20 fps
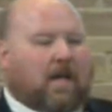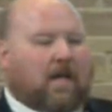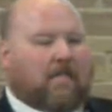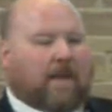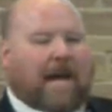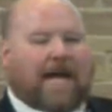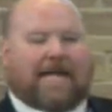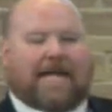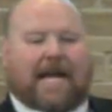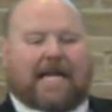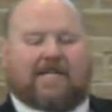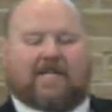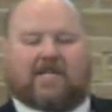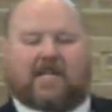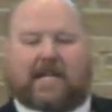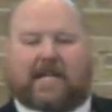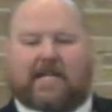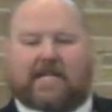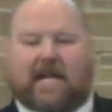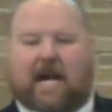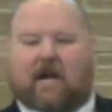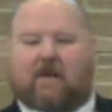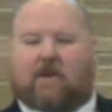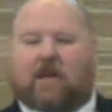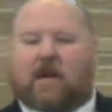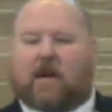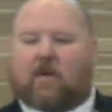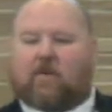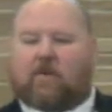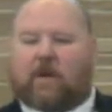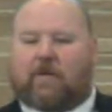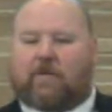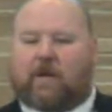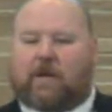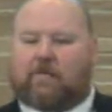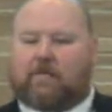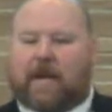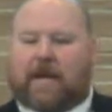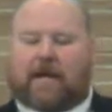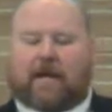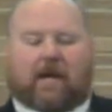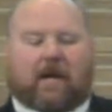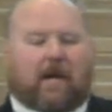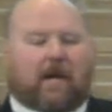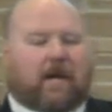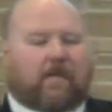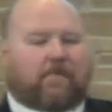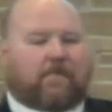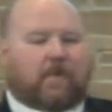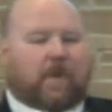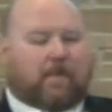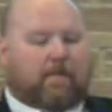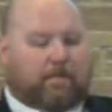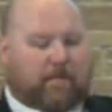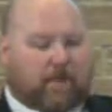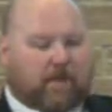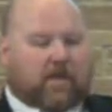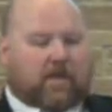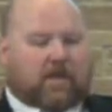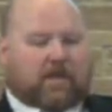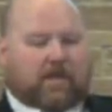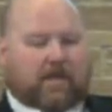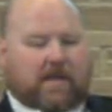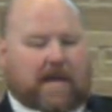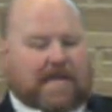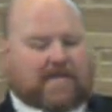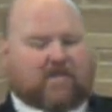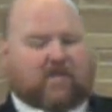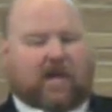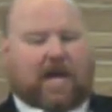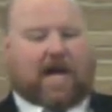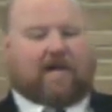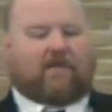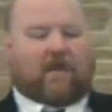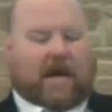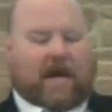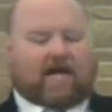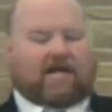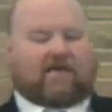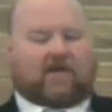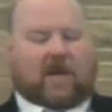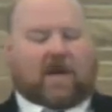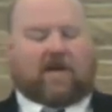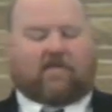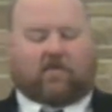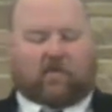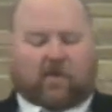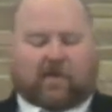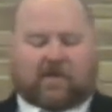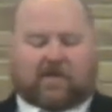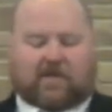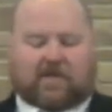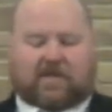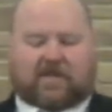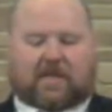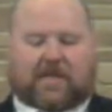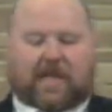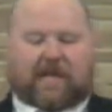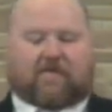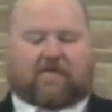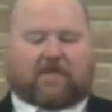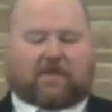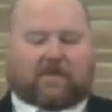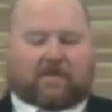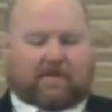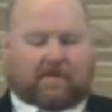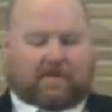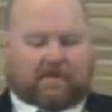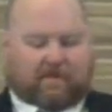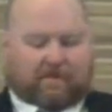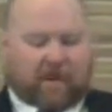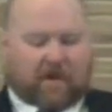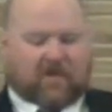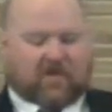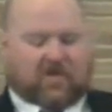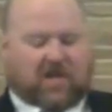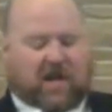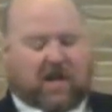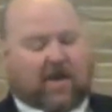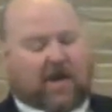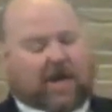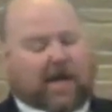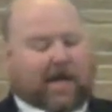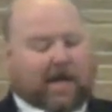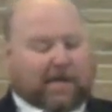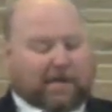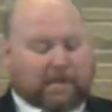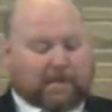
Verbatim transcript: I mean, I'd gotten sick and tired. We, we'd made a, a, a book. I still, have, I still have one just to keep for posterity.